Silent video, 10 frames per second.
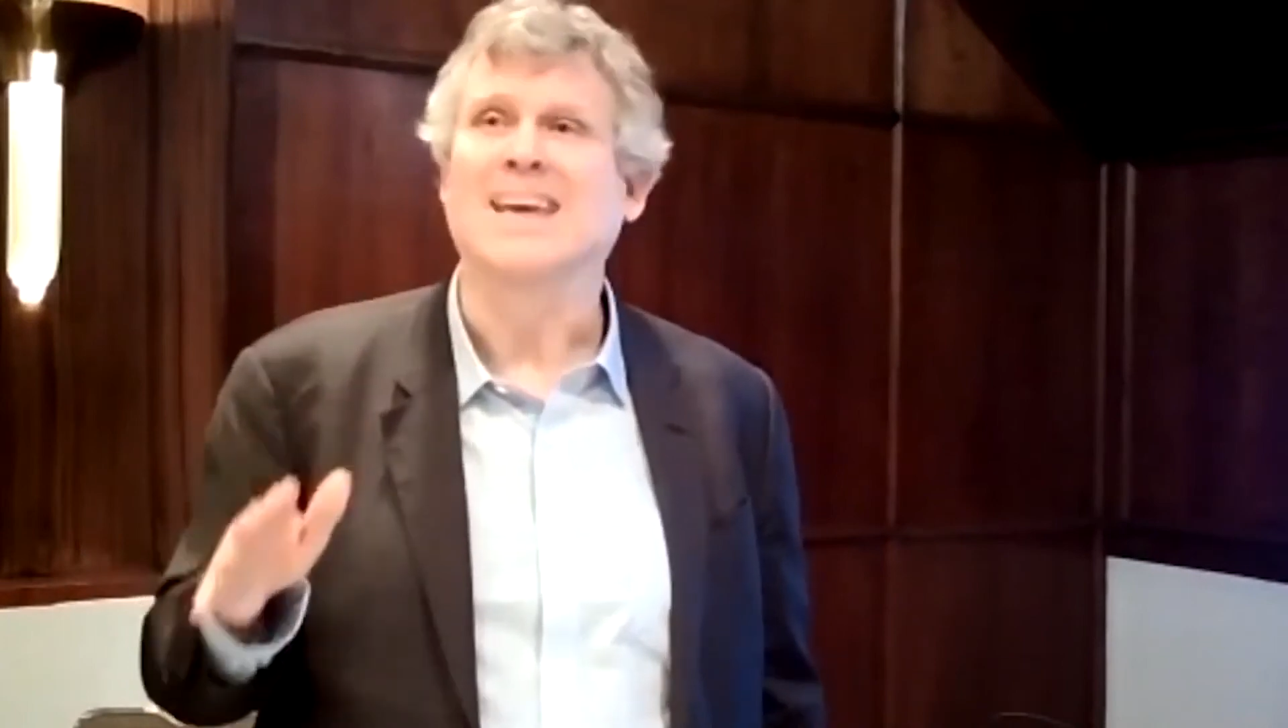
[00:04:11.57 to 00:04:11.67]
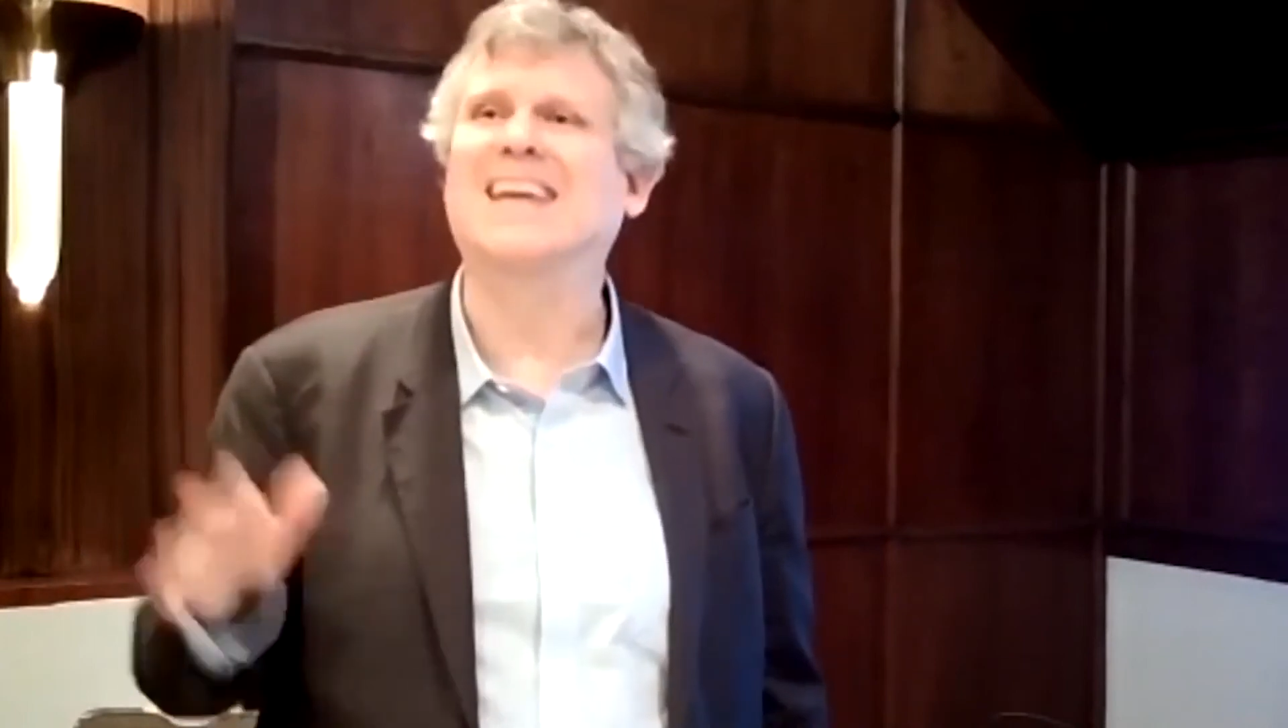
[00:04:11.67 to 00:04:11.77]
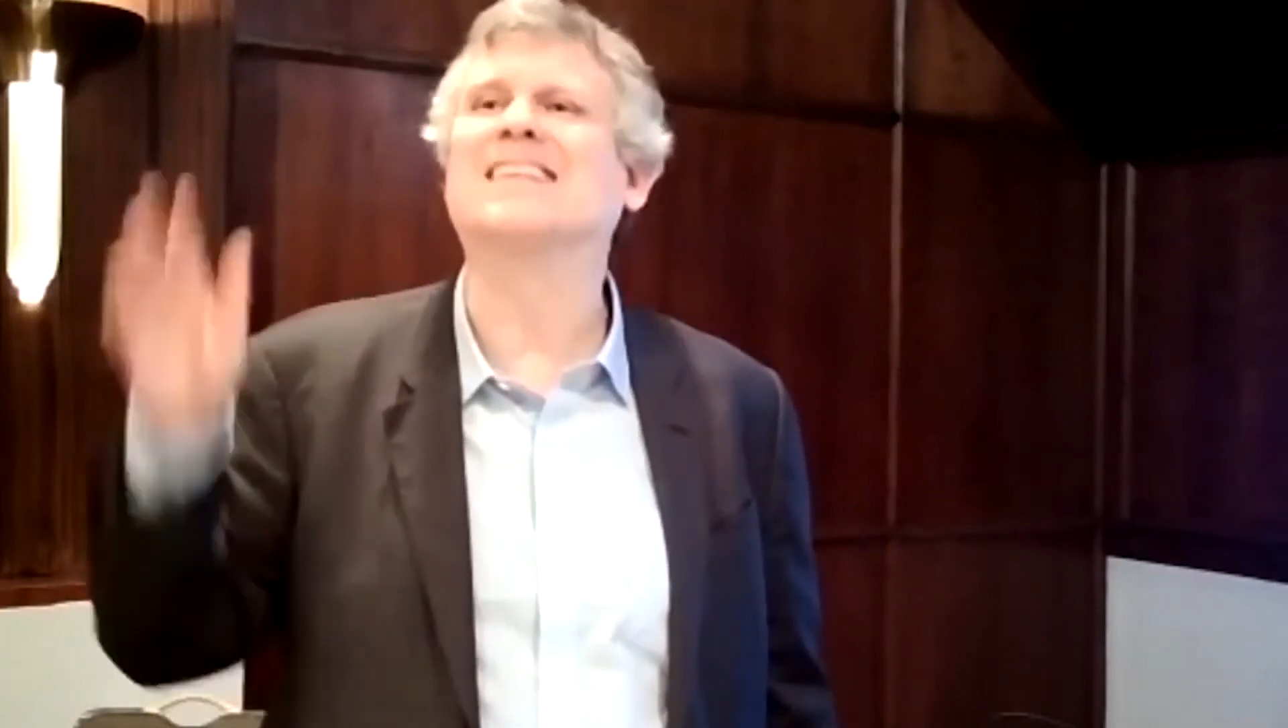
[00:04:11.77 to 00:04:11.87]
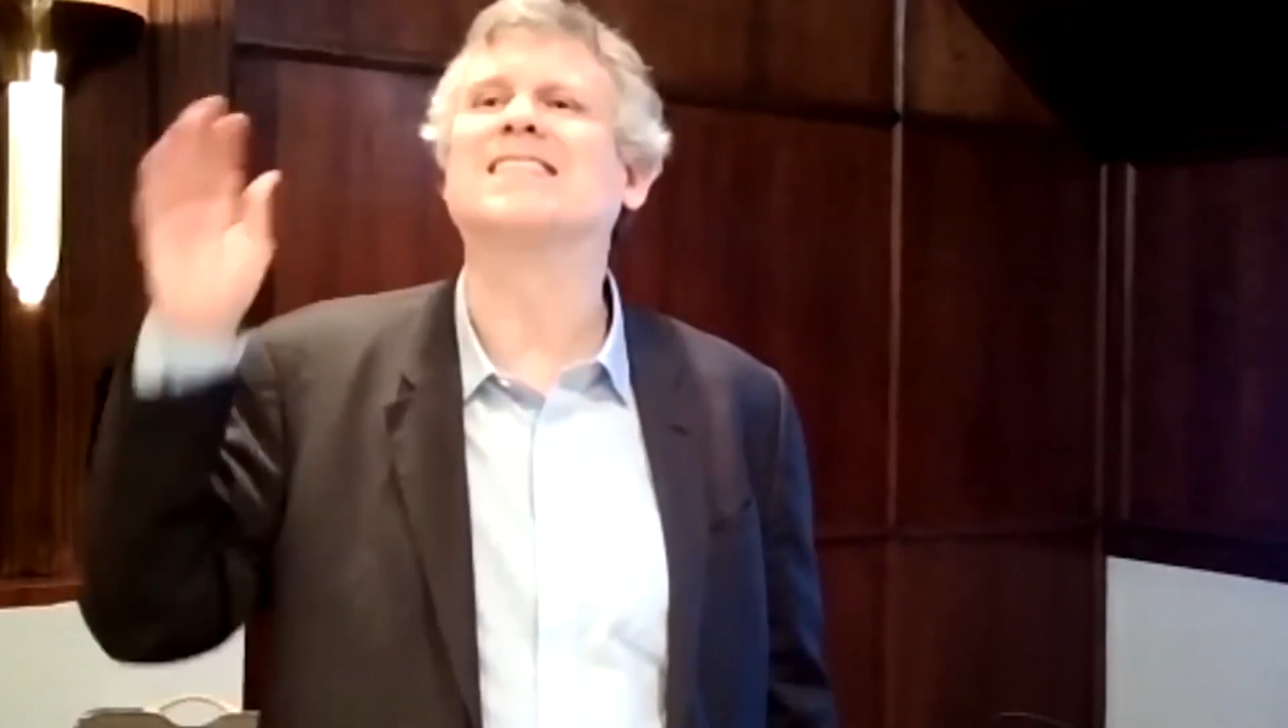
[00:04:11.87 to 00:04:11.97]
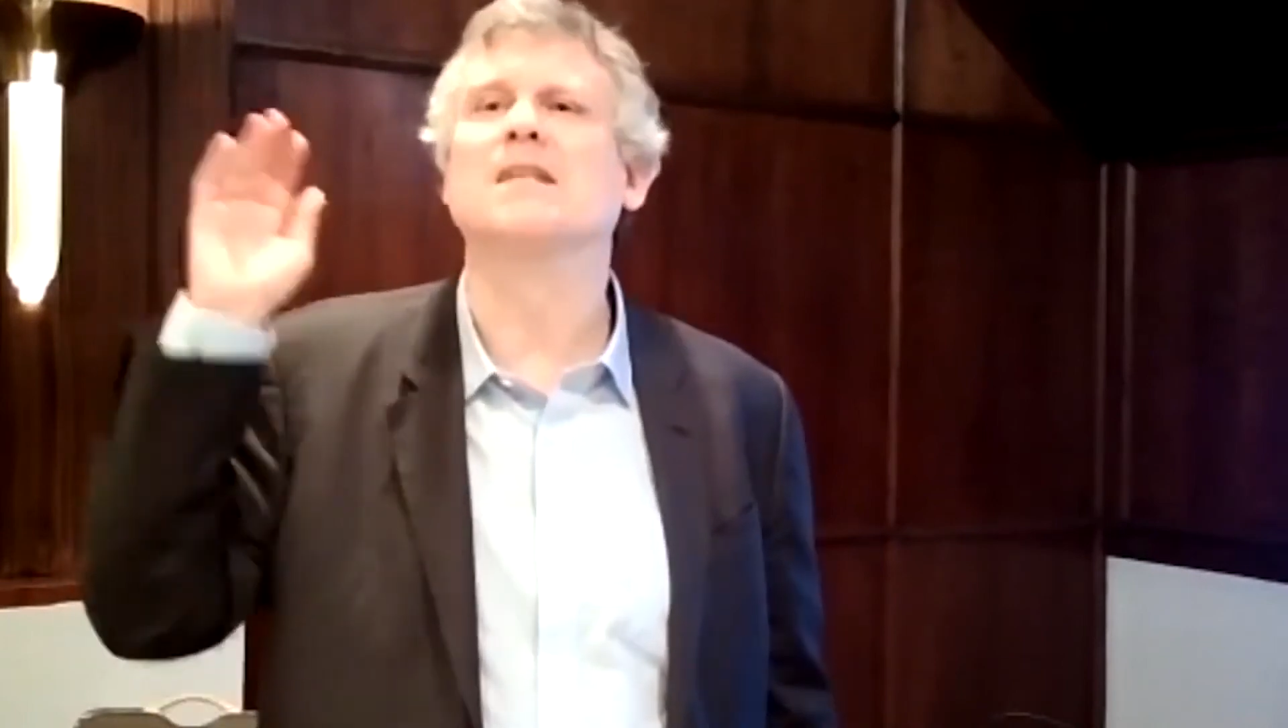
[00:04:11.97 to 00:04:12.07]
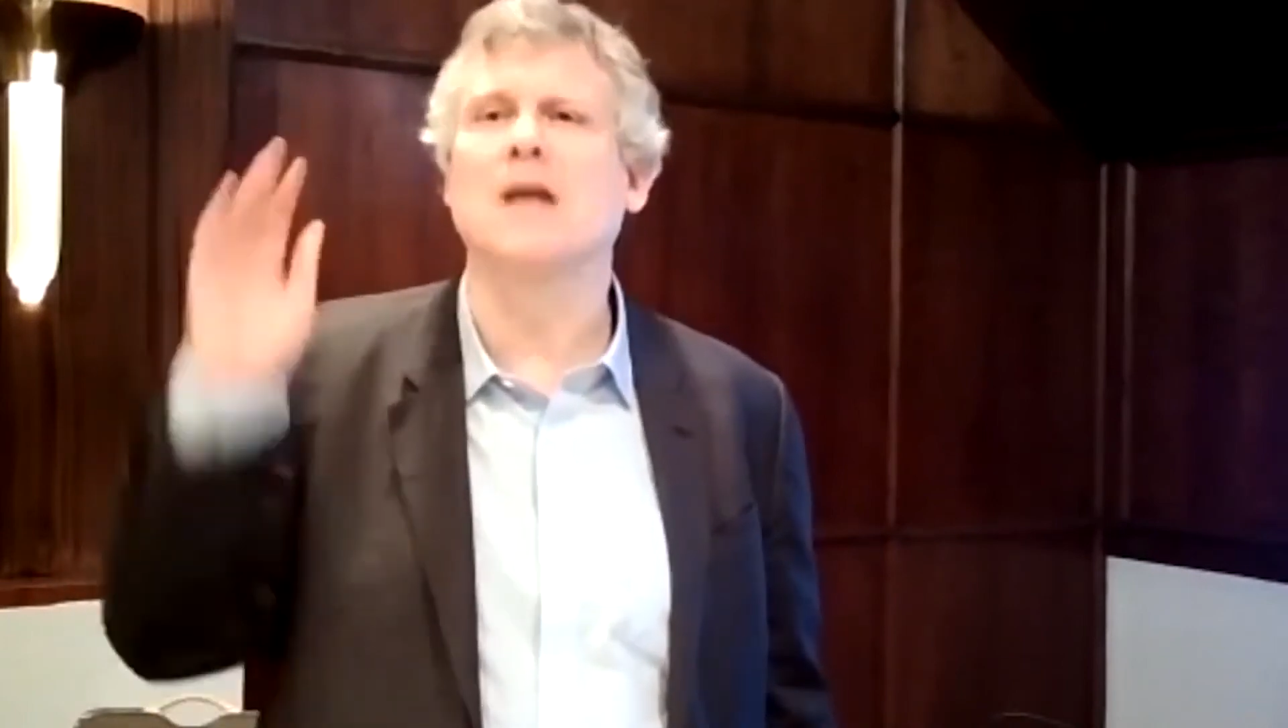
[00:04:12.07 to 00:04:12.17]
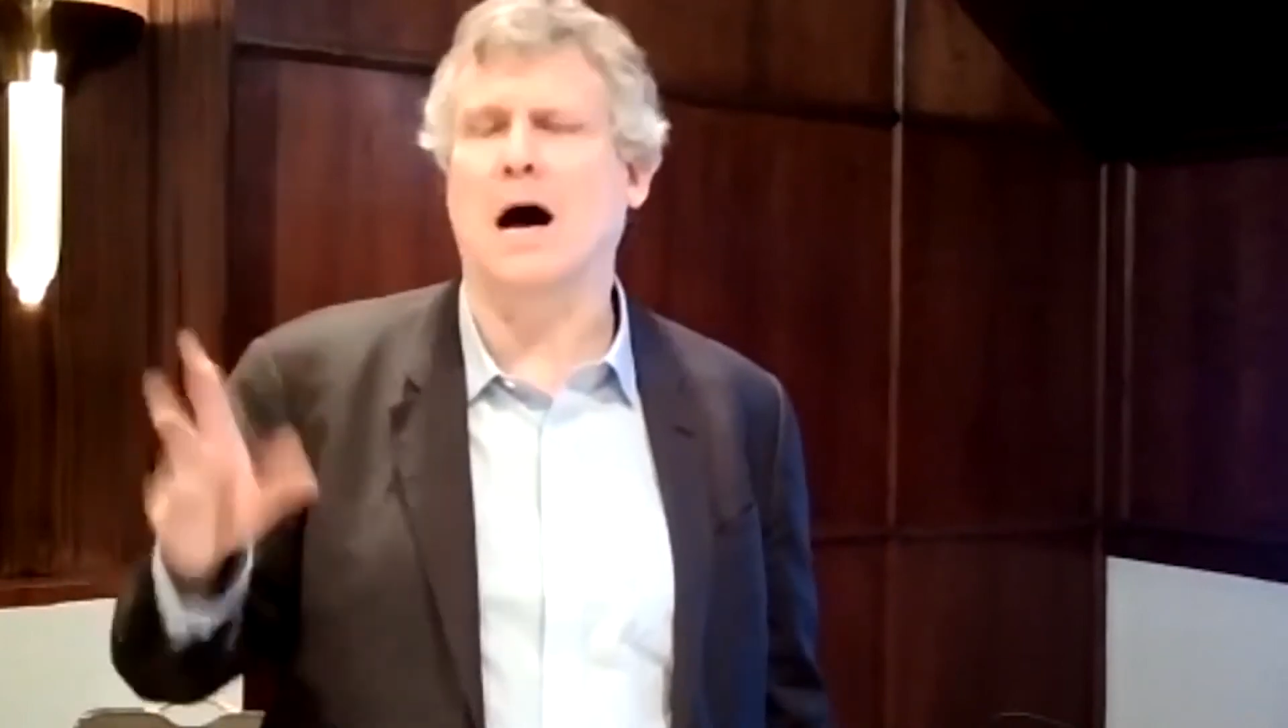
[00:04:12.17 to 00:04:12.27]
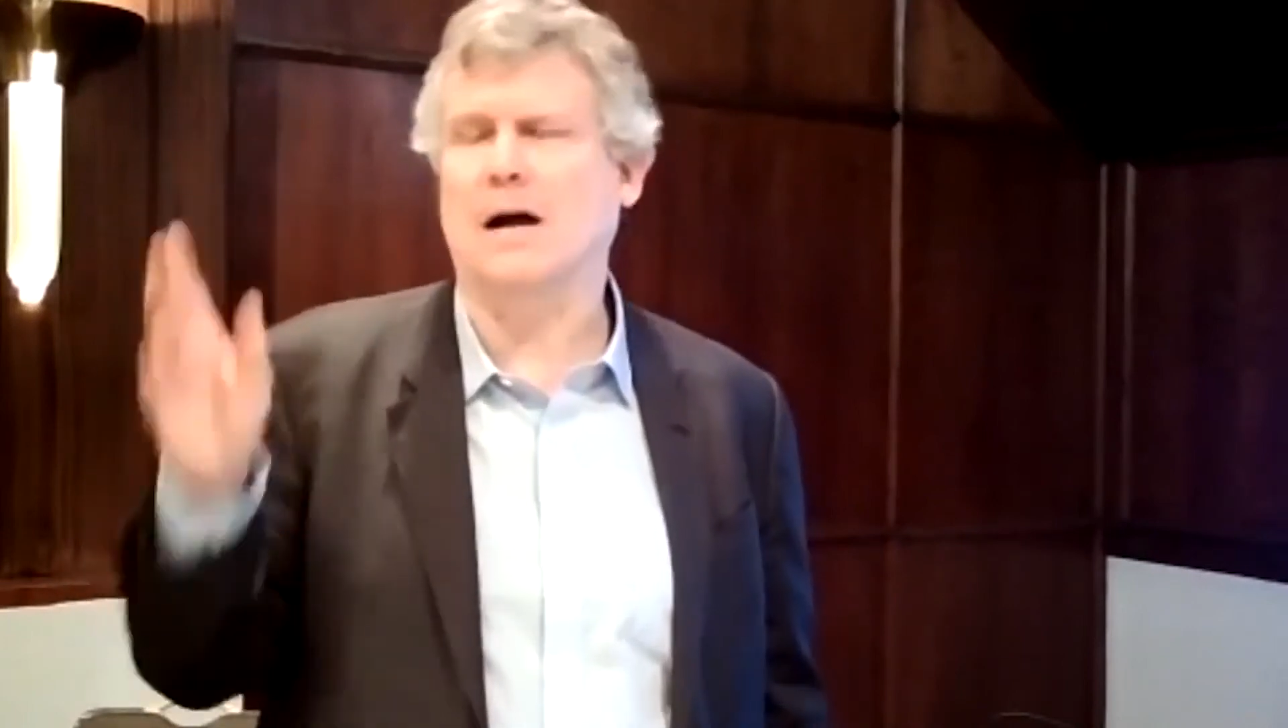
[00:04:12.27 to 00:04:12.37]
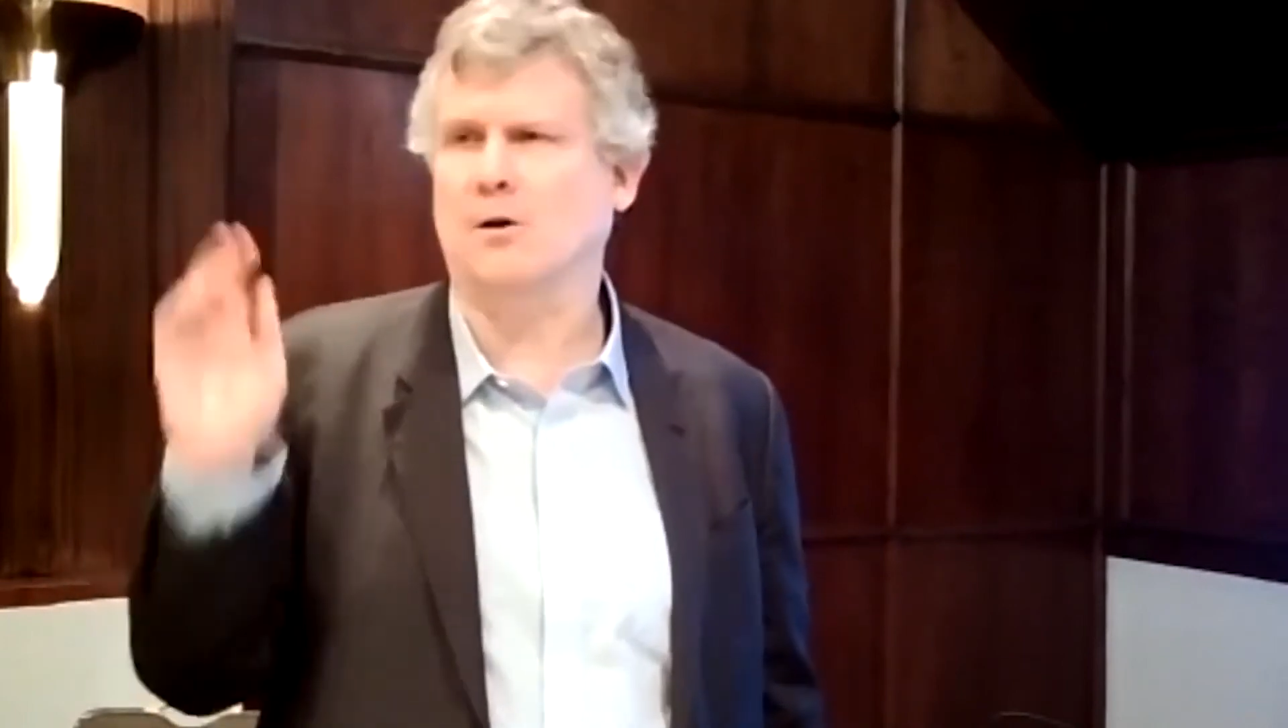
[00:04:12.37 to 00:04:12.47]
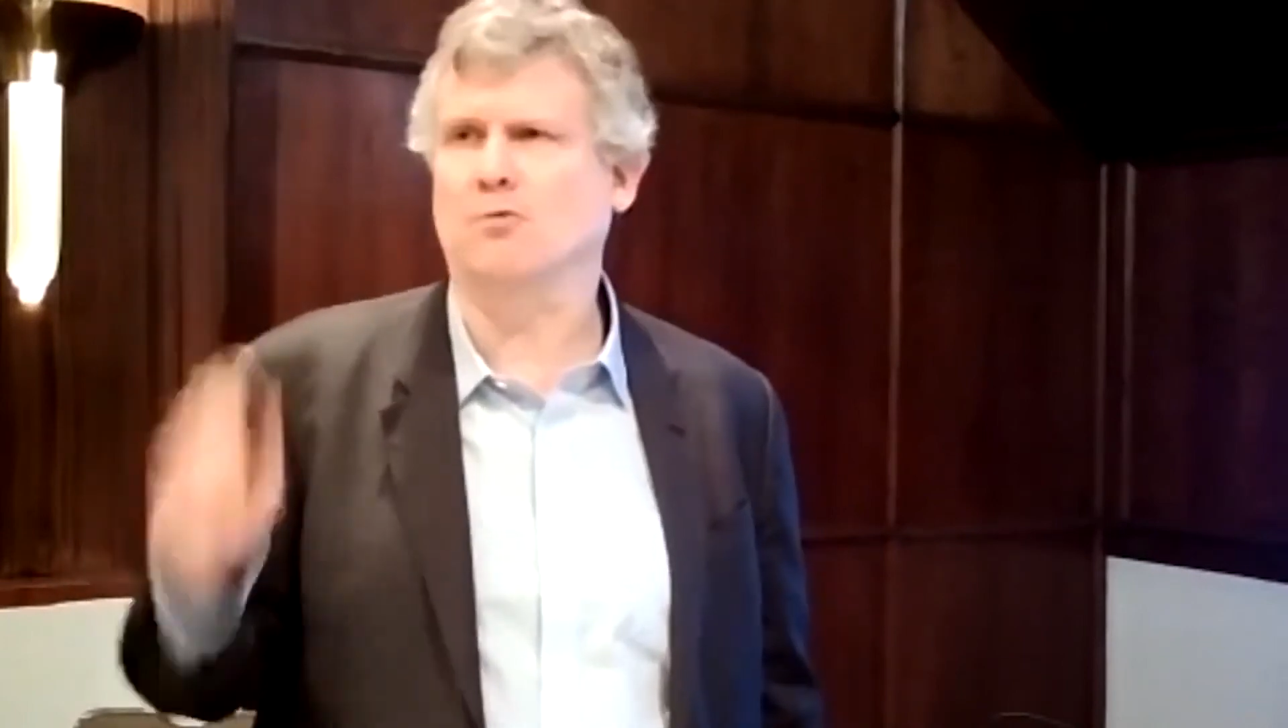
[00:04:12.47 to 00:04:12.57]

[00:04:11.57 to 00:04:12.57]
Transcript: it is not a